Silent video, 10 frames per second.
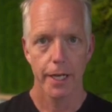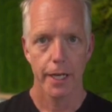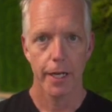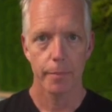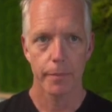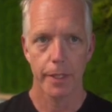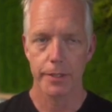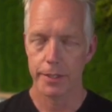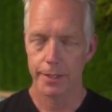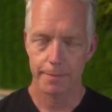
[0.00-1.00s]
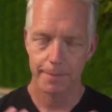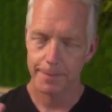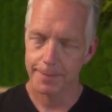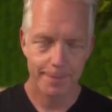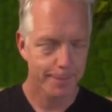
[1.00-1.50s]
That's just
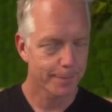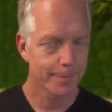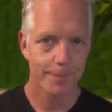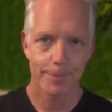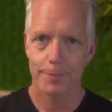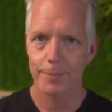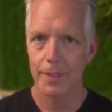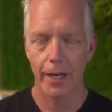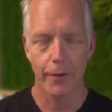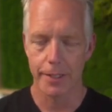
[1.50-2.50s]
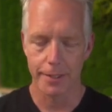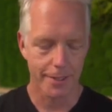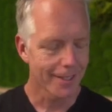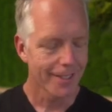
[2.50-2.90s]
how it is.